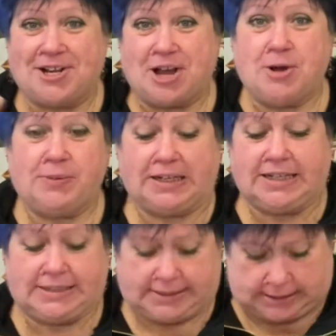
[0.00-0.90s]
open and
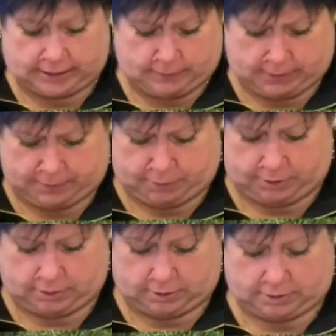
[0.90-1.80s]
he's singing away,
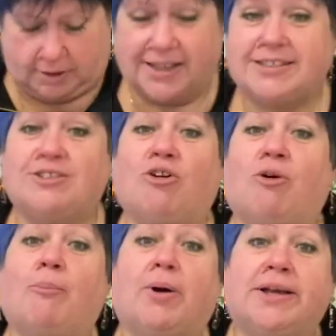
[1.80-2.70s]
but he's not
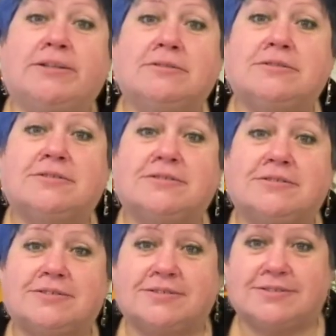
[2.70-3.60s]
on mine
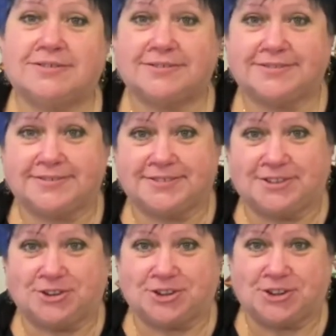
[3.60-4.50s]

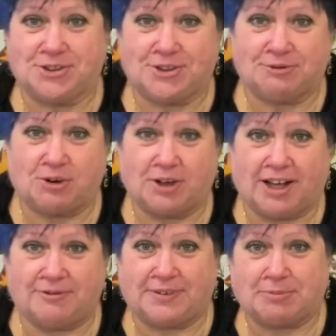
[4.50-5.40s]
because I used the wrong
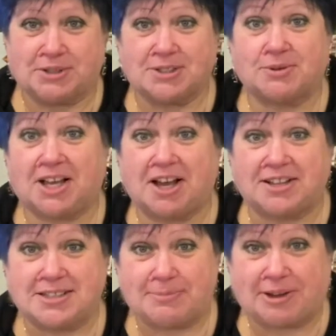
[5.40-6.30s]
colour fabric, so I cut
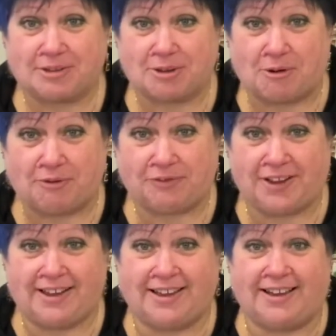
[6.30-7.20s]
his mouth off.
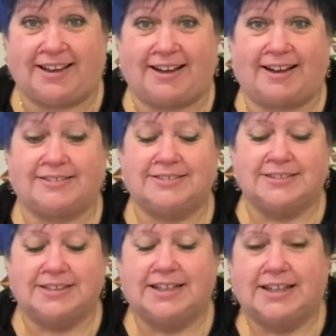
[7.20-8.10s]

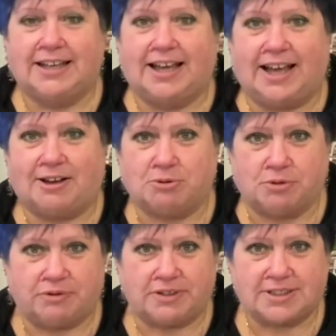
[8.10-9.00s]
How
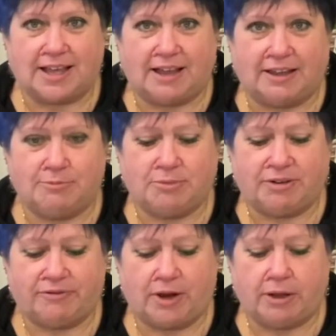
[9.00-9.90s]
awful is that in
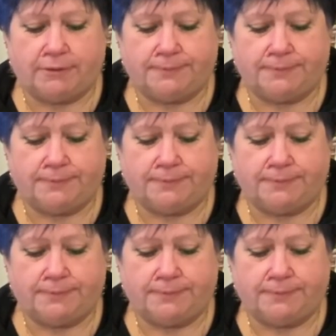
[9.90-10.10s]
mid-flow?